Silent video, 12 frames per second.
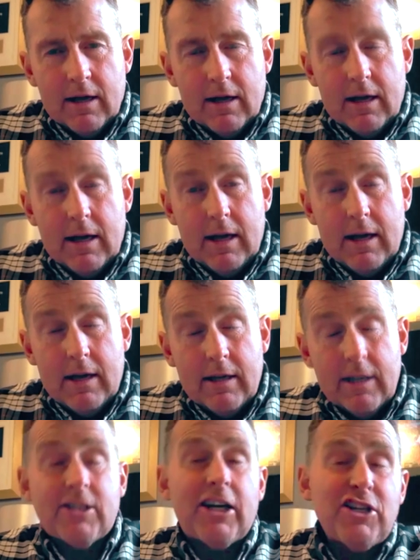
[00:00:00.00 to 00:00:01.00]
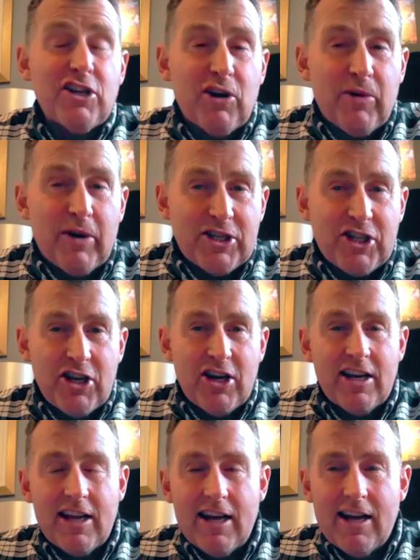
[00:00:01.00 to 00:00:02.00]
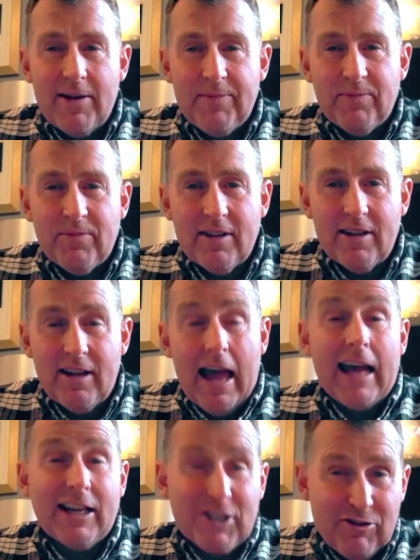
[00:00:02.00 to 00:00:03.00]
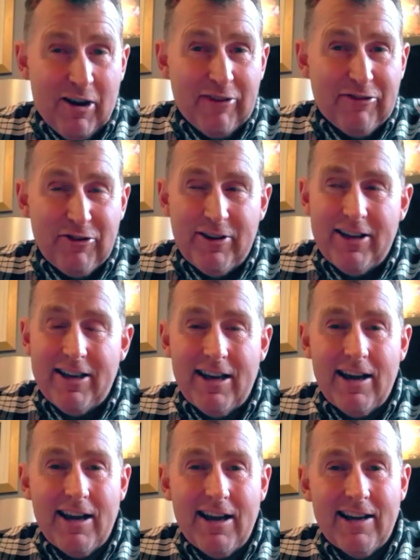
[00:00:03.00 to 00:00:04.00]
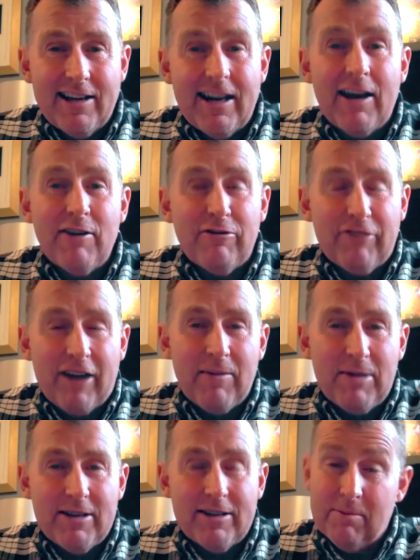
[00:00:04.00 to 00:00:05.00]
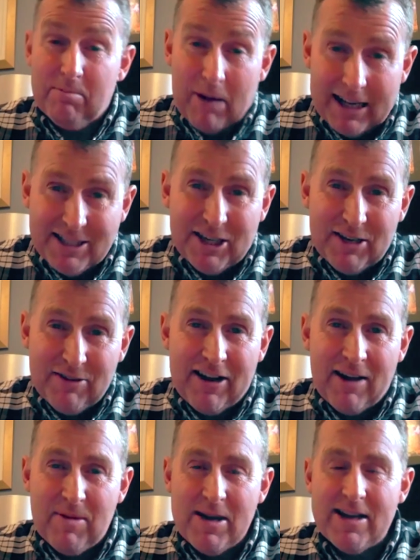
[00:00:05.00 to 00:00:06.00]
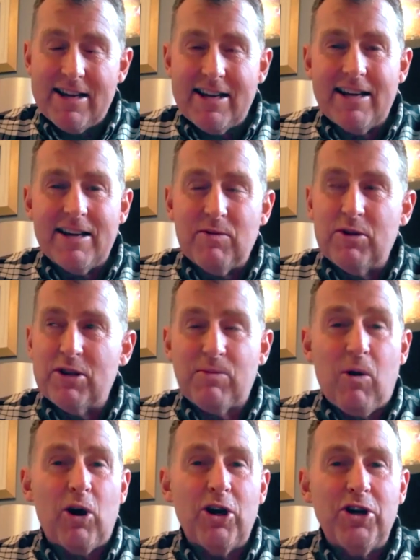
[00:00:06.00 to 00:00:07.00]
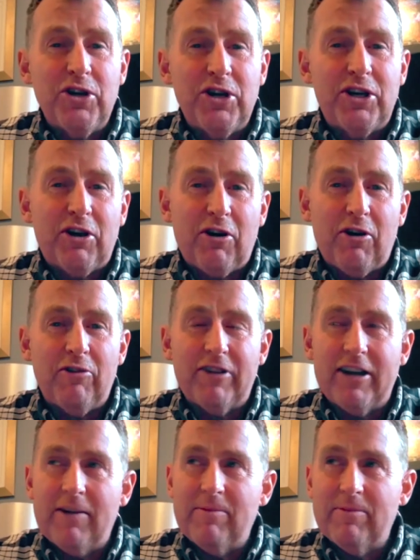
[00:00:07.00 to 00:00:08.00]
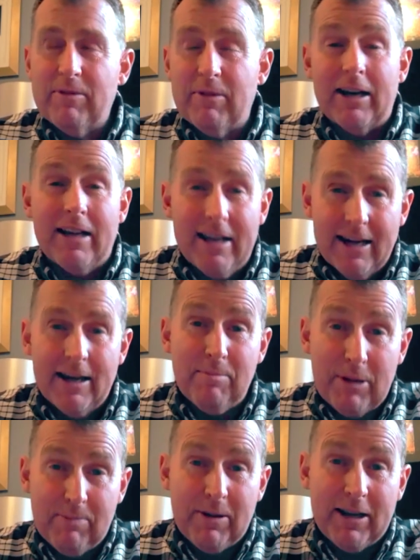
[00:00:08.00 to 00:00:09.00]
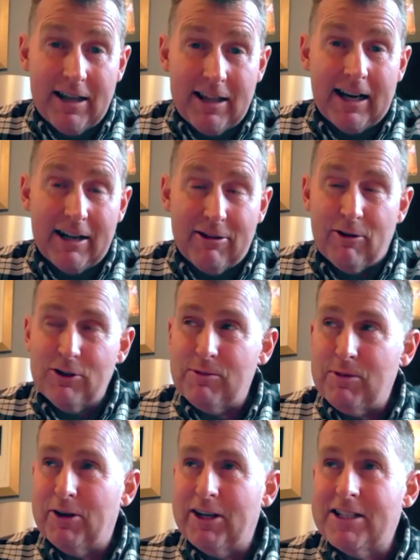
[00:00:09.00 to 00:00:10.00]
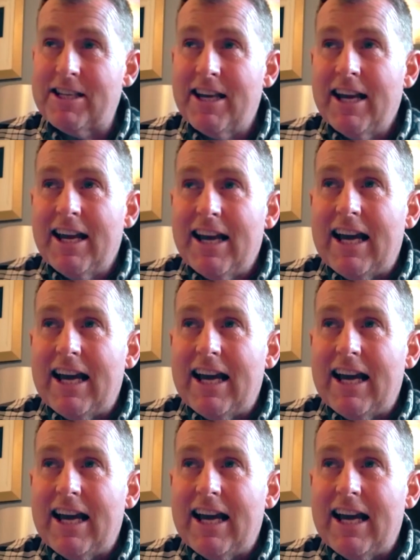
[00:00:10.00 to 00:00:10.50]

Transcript: It's Nigel Owens here, ex-referee, now farmer, a part-time farmer with a small herd of, a bit bigger than I thought, to be honest,